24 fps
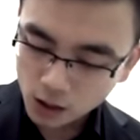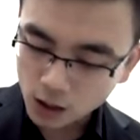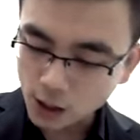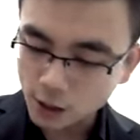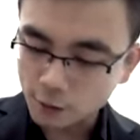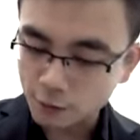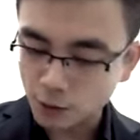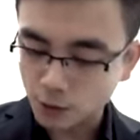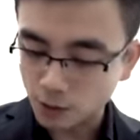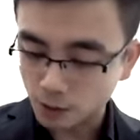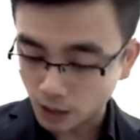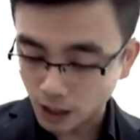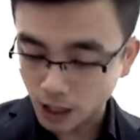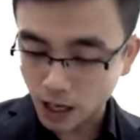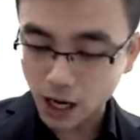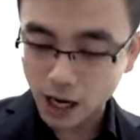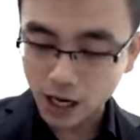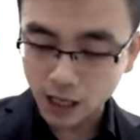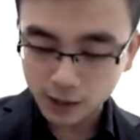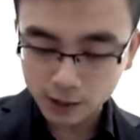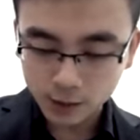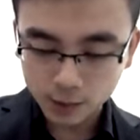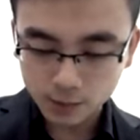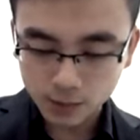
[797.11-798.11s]
If you
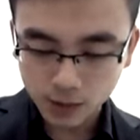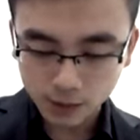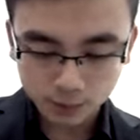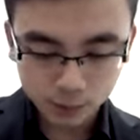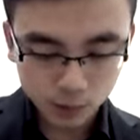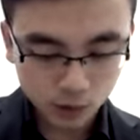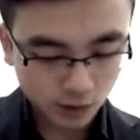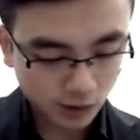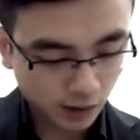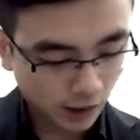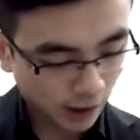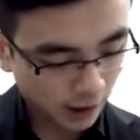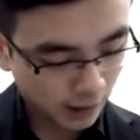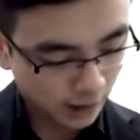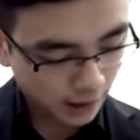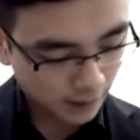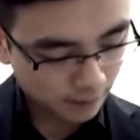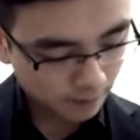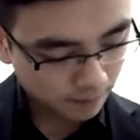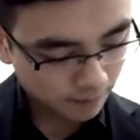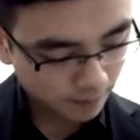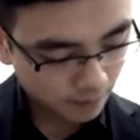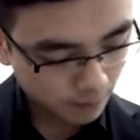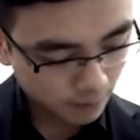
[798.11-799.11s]
add them up
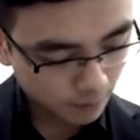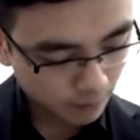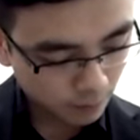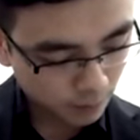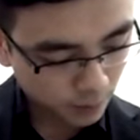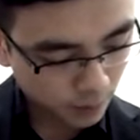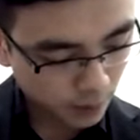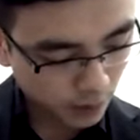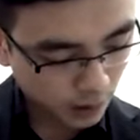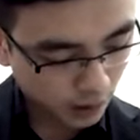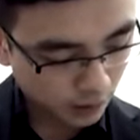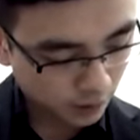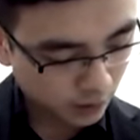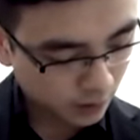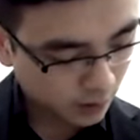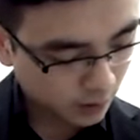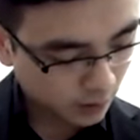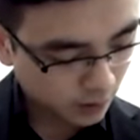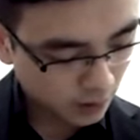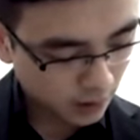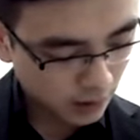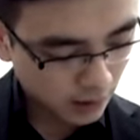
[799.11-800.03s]
together, plus